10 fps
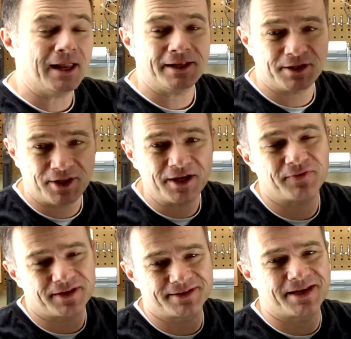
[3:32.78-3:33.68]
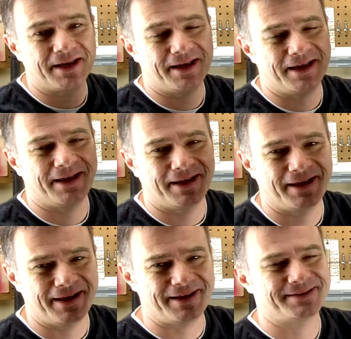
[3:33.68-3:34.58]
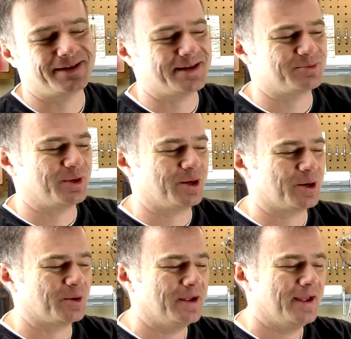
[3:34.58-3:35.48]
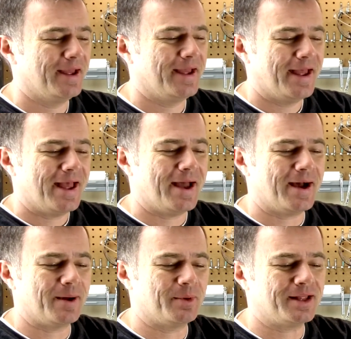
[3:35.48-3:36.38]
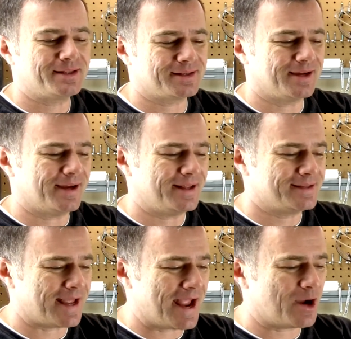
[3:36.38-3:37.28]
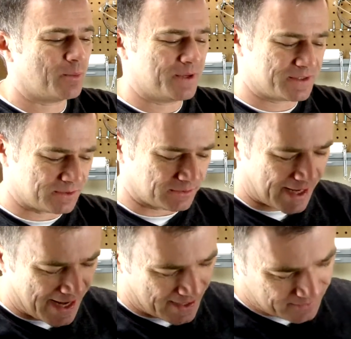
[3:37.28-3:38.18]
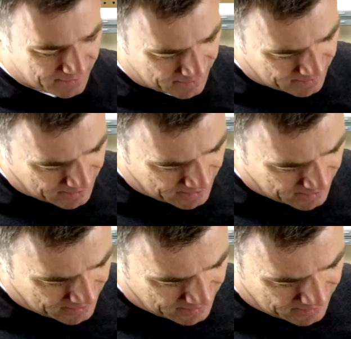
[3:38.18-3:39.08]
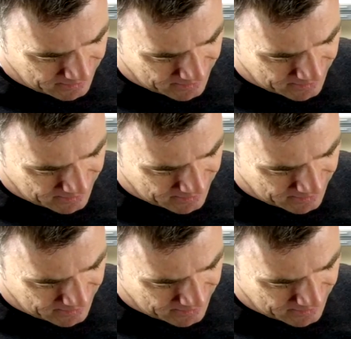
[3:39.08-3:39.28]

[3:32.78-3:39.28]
I like to think of it as as an SBR, but it's not. It's an AR pistol, and the